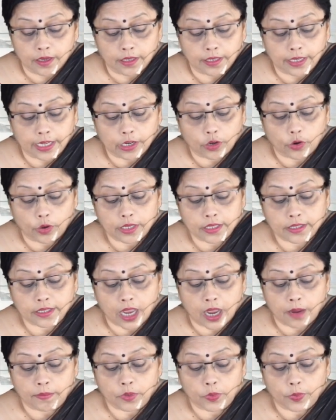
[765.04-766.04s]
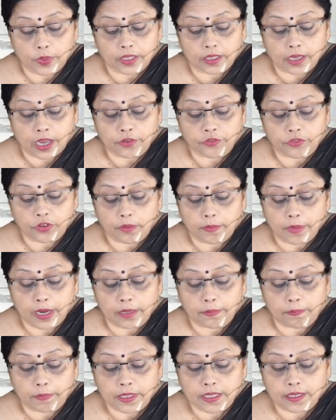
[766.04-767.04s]
Dacoits armed with country made
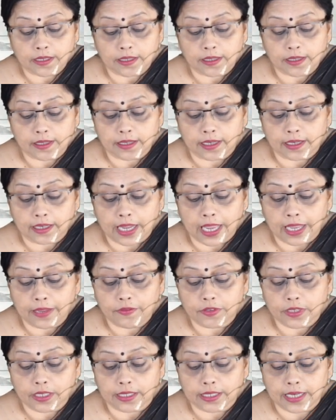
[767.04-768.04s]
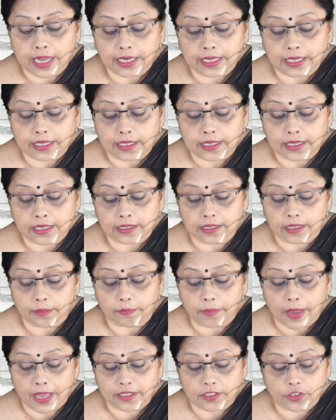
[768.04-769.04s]
pistols and knives attacked the
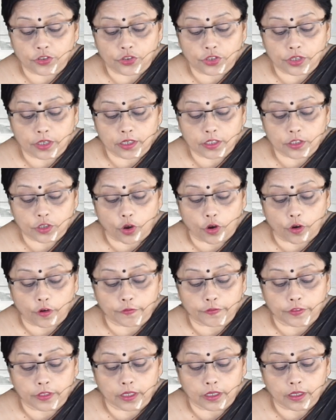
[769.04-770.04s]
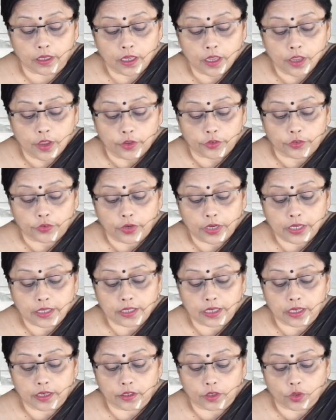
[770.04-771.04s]
passengers of the
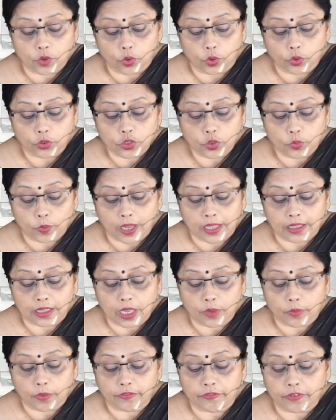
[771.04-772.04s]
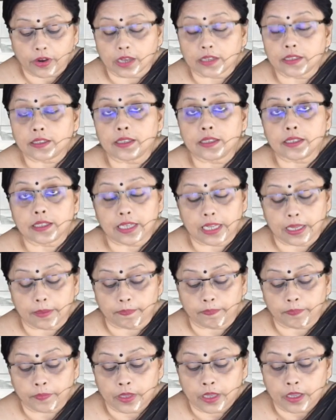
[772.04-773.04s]
three-tier coach while they were fast asleep.
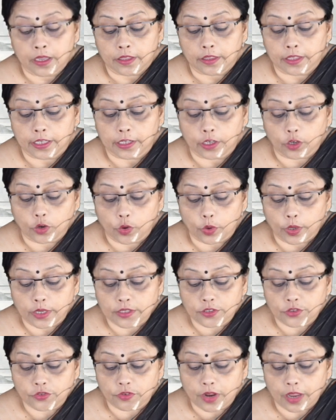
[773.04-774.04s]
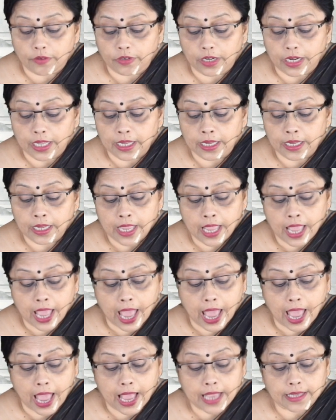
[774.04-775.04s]
The dacoits traveling
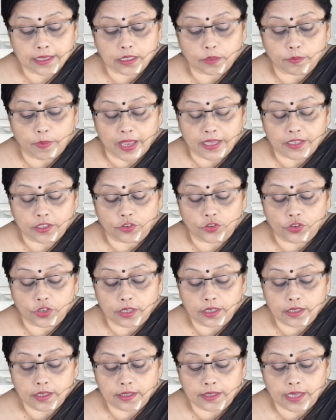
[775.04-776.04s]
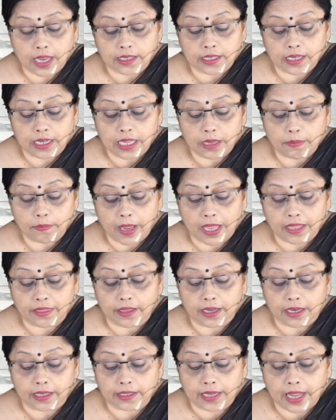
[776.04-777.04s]
as passengers suddenly made
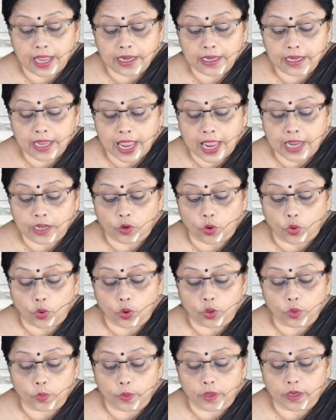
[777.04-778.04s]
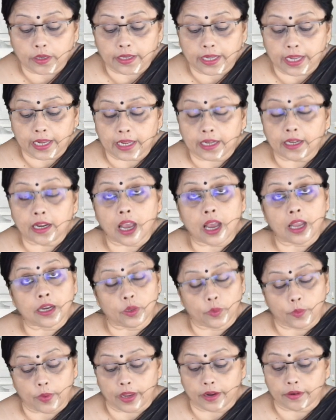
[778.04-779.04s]
the attack and all were taken
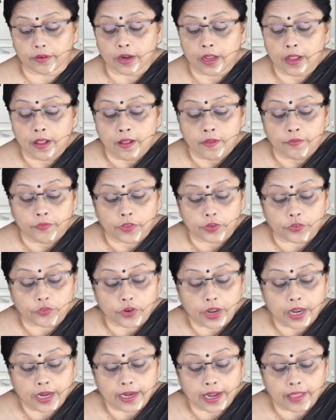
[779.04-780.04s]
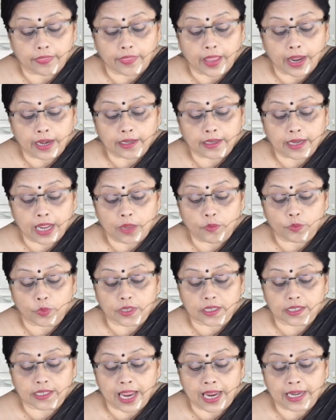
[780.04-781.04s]
unaware. The train at that time was
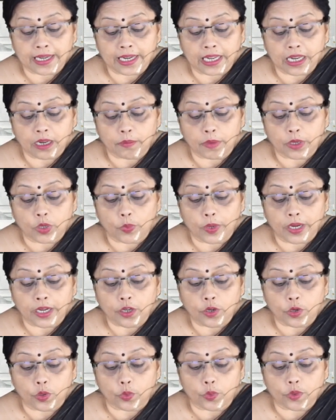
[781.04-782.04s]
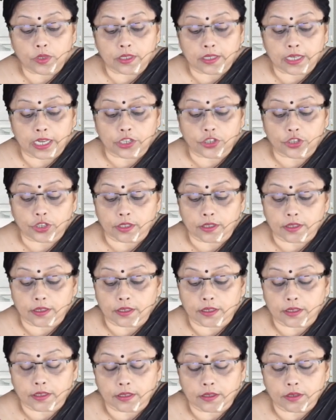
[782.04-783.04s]
standing between two
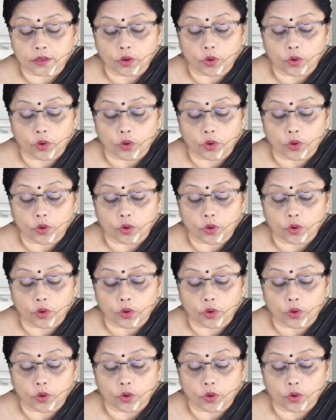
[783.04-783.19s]
stations.